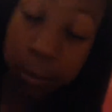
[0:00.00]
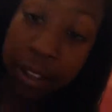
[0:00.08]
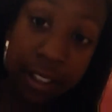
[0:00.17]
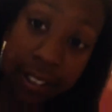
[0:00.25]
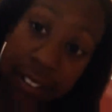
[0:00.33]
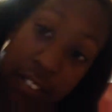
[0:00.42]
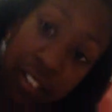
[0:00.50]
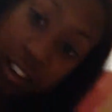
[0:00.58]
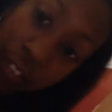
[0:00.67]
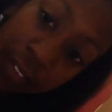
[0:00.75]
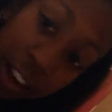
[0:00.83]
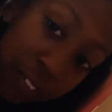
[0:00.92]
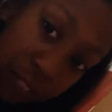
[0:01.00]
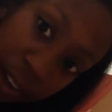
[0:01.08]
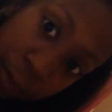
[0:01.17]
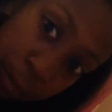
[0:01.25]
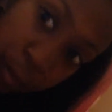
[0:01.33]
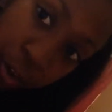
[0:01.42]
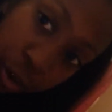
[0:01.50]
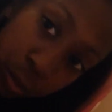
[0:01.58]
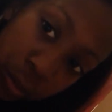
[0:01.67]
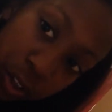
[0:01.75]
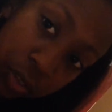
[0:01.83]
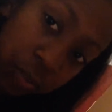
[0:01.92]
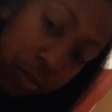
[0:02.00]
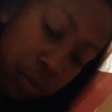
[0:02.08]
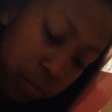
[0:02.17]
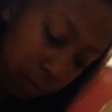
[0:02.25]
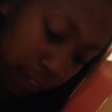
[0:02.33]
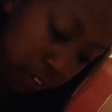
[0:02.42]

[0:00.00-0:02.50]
getting this stuff at Five Below when the